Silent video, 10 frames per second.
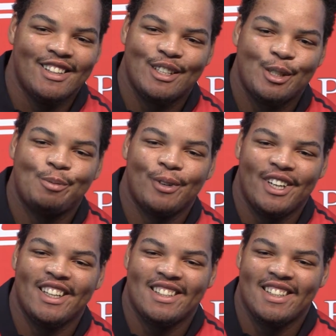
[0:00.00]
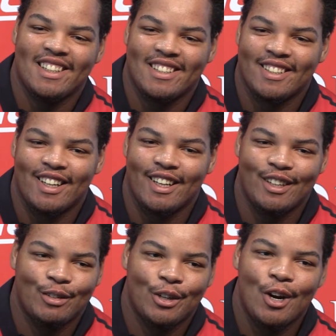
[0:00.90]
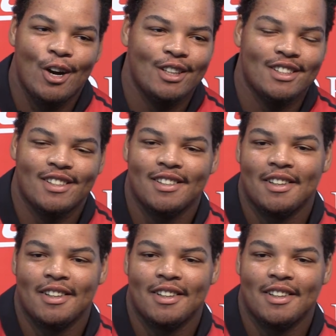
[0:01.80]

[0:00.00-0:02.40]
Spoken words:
He's pretty intense, regardless.